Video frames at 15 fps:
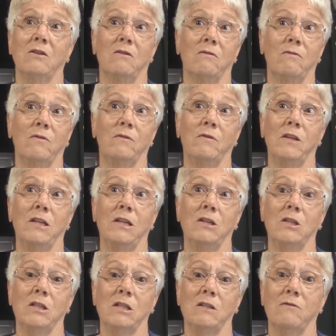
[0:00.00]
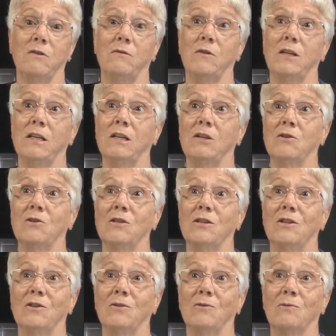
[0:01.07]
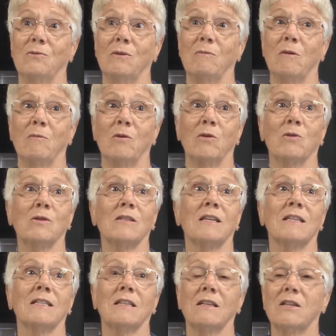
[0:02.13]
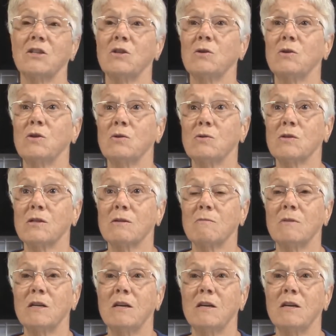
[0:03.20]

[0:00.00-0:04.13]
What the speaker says: 50 years is 50 years. You don't remember those things unless you use them.